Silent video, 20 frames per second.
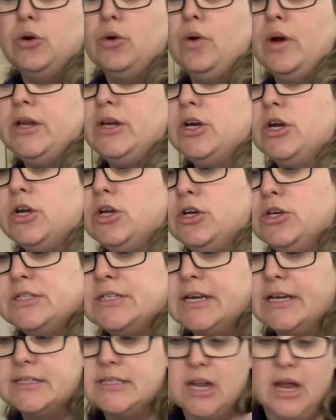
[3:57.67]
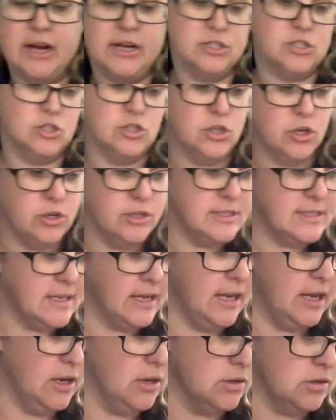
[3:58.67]
and you could use it as like a snow
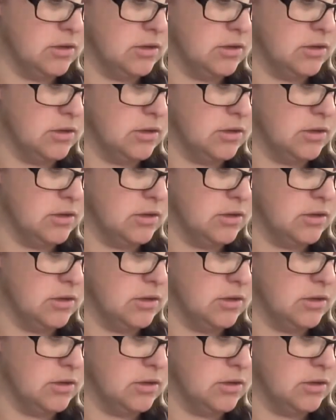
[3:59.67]
scene or